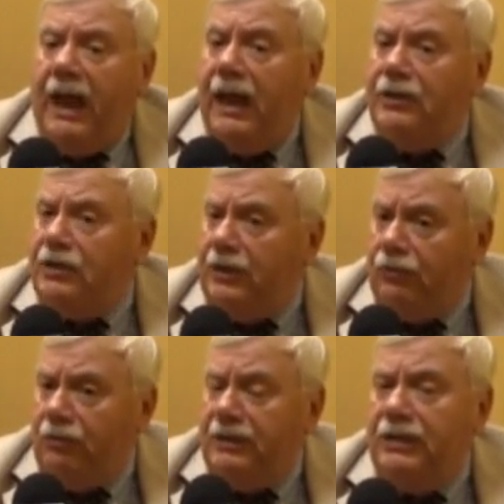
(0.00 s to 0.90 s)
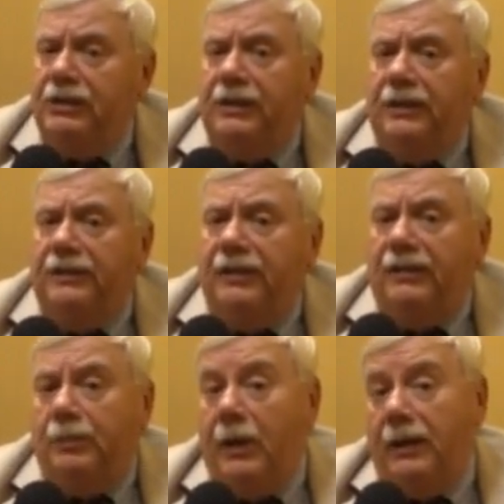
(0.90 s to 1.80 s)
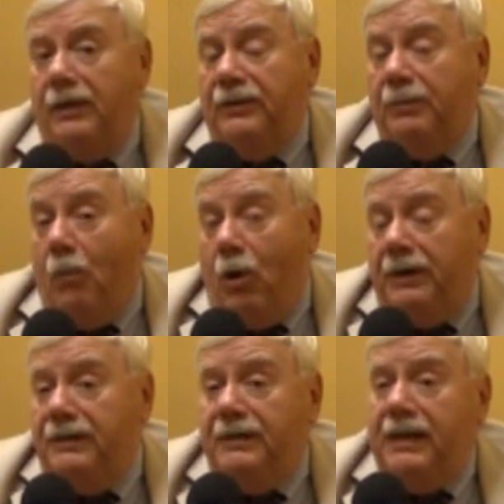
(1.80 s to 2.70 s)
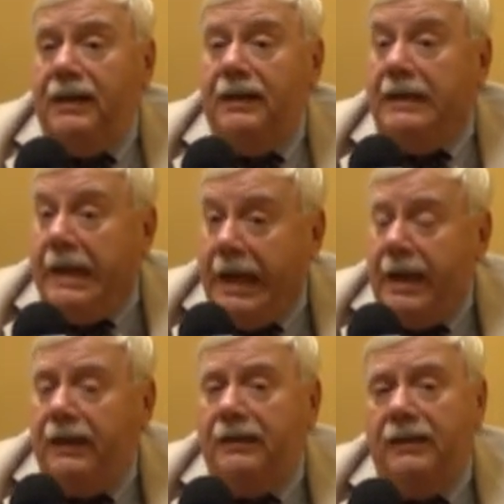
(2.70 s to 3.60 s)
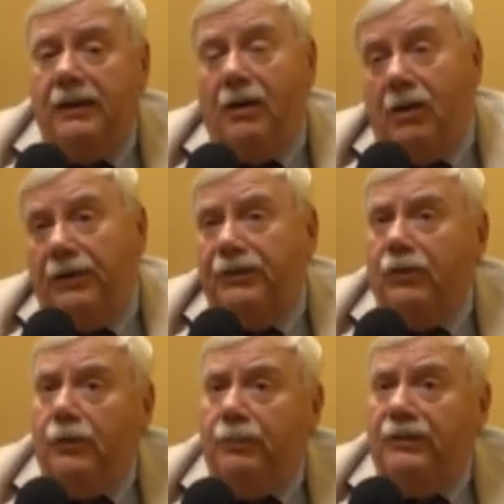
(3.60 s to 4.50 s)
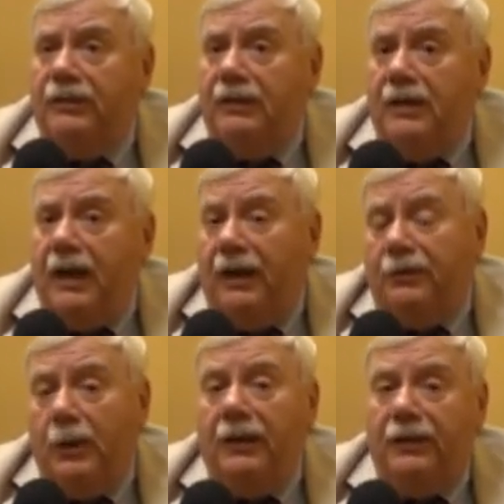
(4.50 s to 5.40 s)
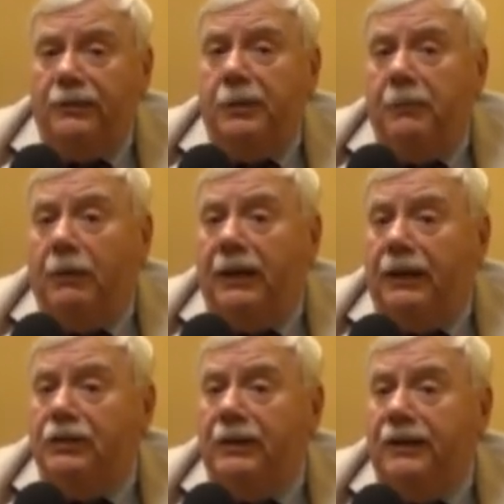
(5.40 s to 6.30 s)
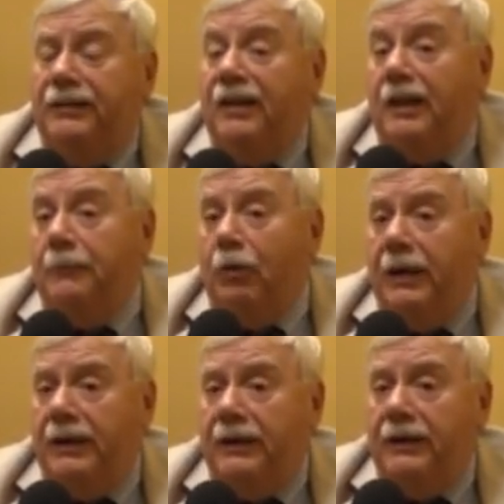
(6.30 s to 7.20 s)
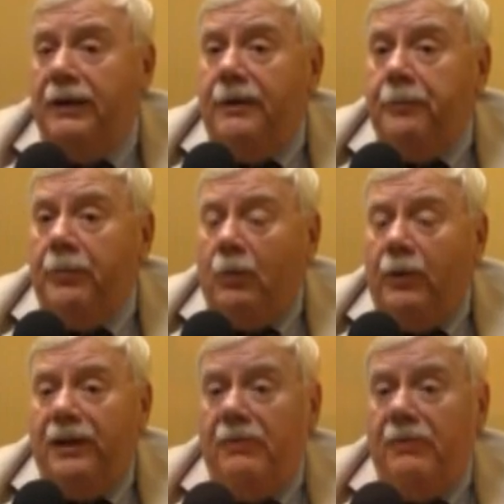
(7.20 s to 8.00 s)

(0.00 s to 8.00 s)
ancient traditions as well as modern day candy costumes, as well as people actually celebrating with